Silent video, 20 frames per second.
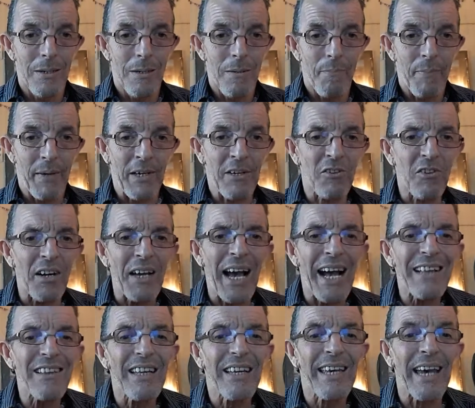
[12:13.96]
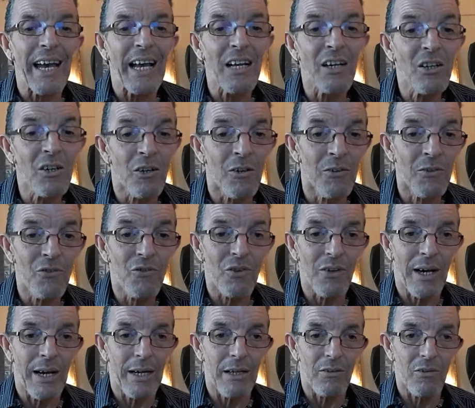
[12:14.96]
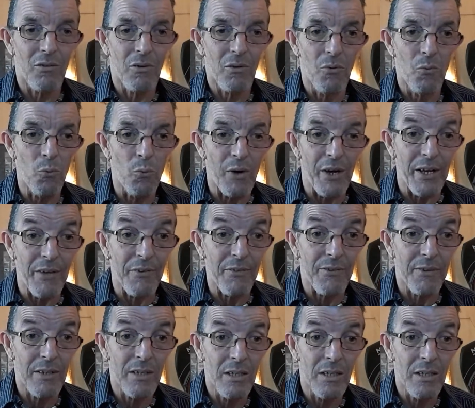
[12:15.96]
Because I had to get in contact with